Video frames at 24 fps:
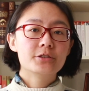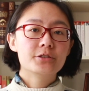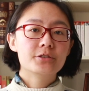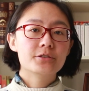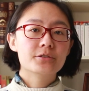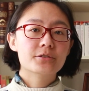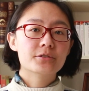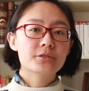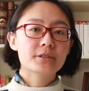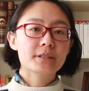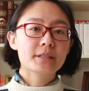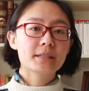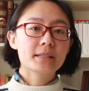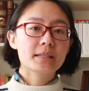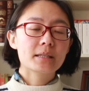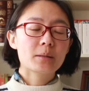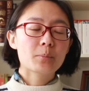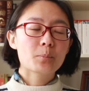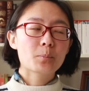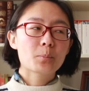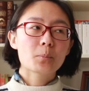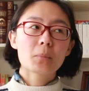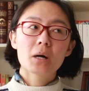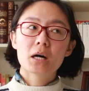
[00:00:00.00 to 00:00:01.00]

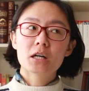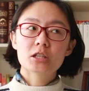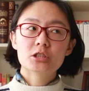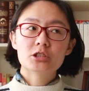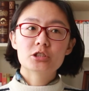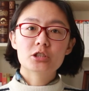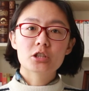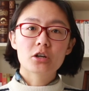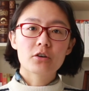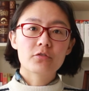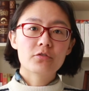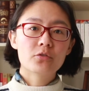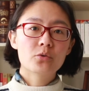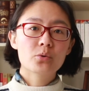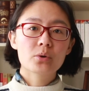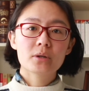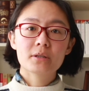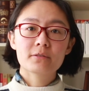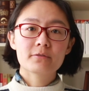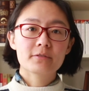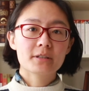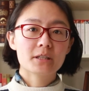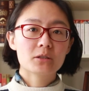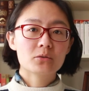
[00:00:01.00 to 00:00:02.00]
during much of
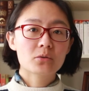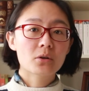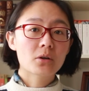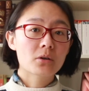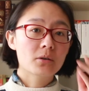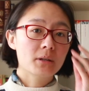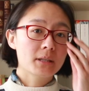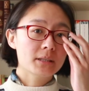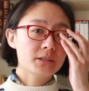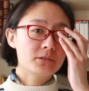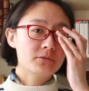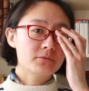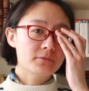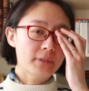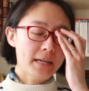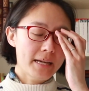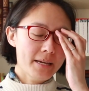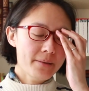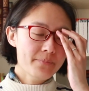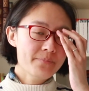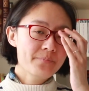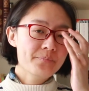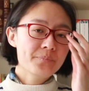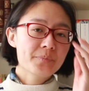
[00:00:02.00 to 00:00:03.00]
Queen Victoria's
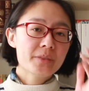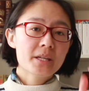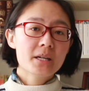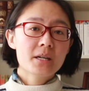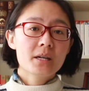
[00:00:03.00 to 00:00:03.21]
reign.